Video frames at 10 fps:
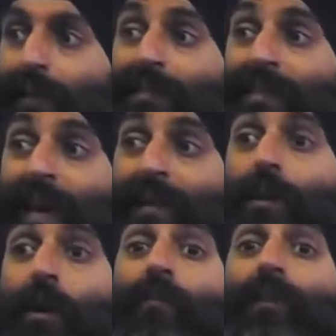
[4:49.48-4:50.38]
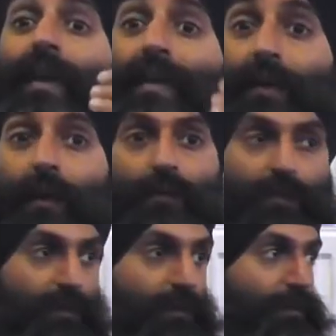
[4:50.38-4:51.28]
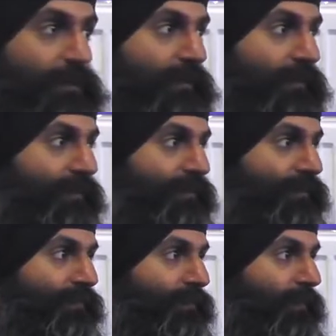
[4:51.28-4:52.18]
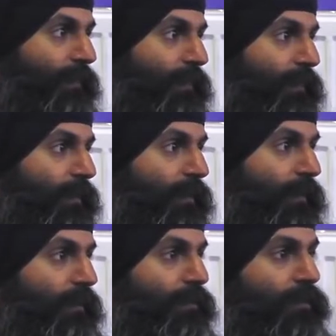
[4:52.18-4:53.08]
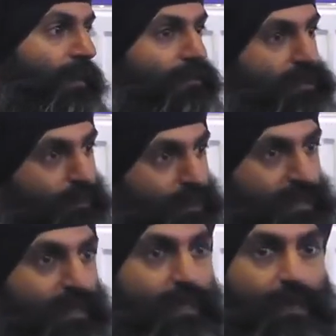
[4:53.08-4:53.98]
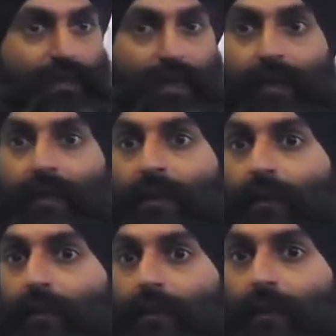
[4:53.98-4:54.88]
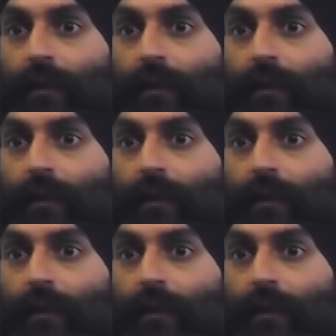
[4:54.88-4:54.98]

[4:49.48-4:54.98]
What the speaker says: is that of indulgence. So there is a particular technique